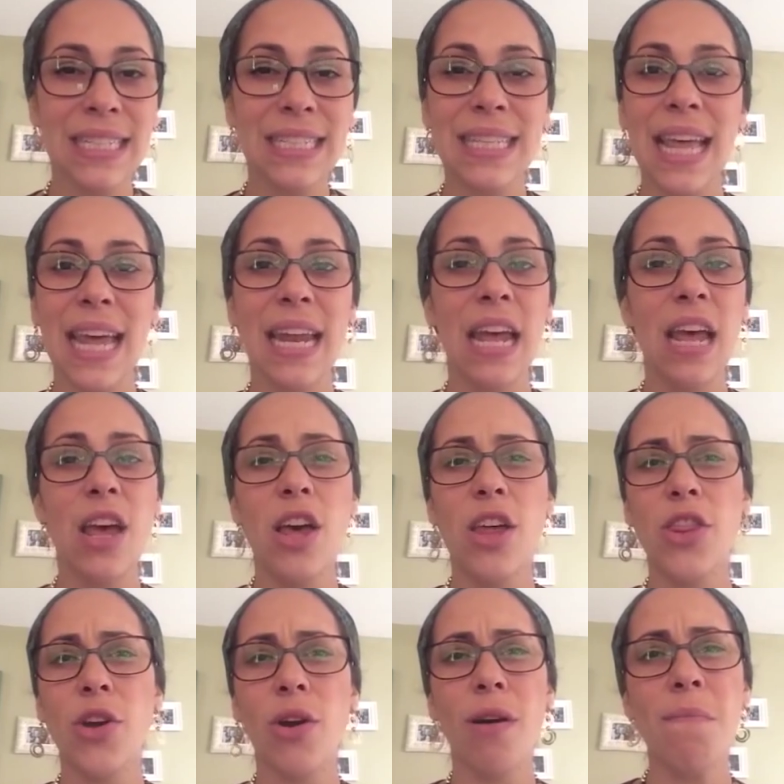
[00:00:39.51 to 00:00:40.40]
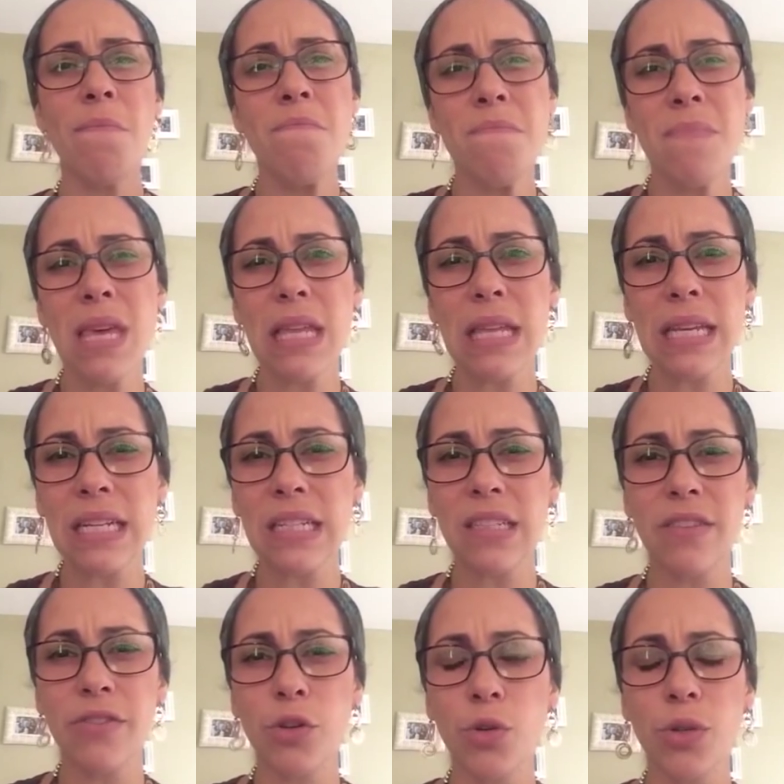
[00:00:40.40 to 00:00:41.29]
is that there are
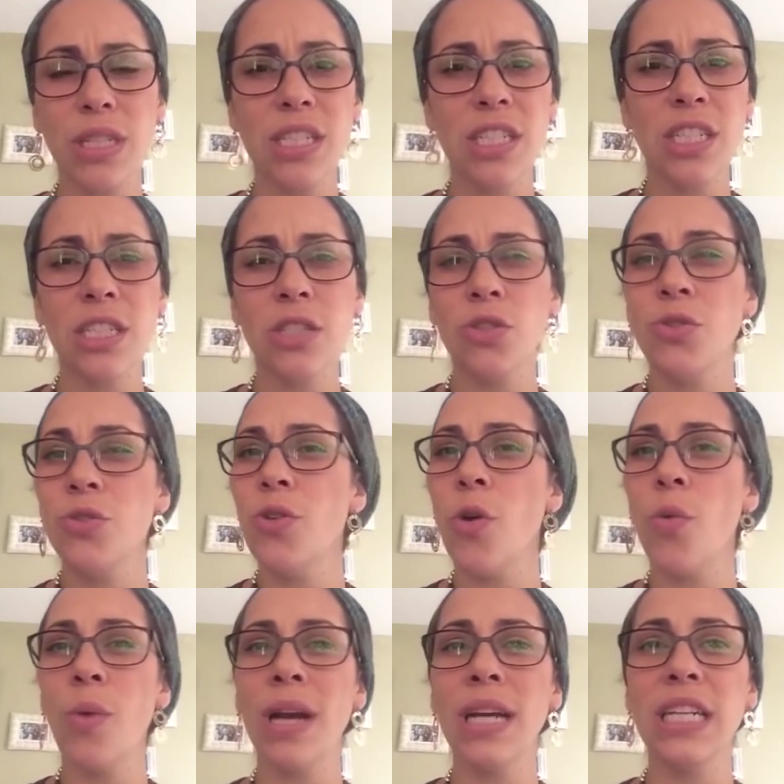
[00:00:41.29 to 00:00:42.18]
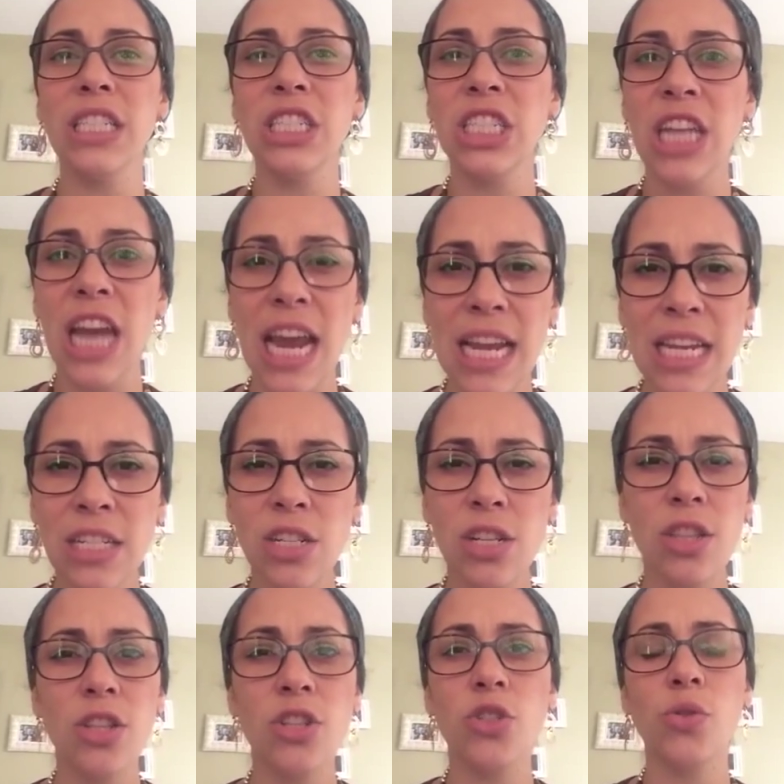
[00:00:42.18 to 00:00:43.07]
millions of Christians who don't want to
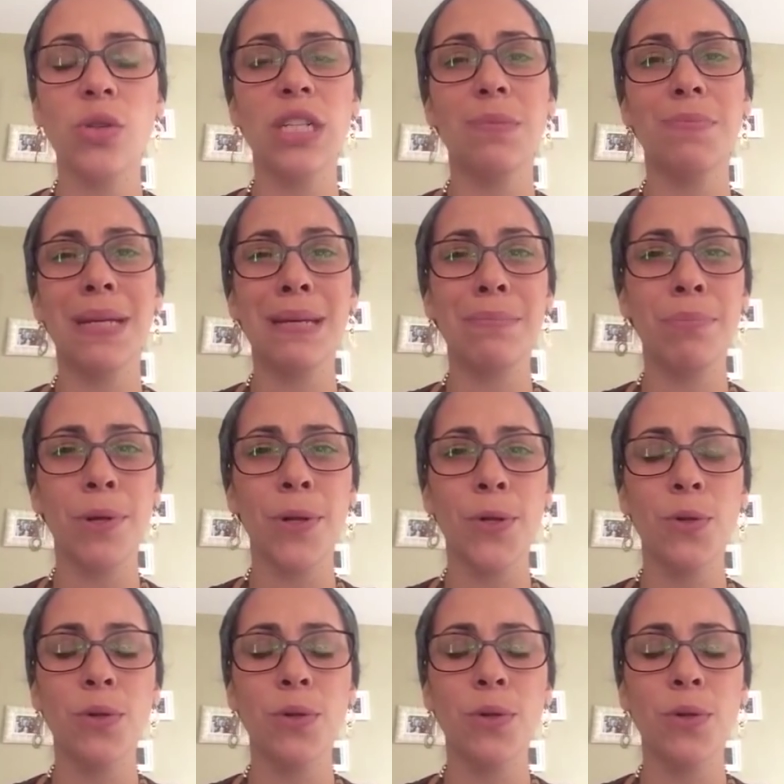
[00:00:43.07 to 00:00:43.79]
change the Jewish people,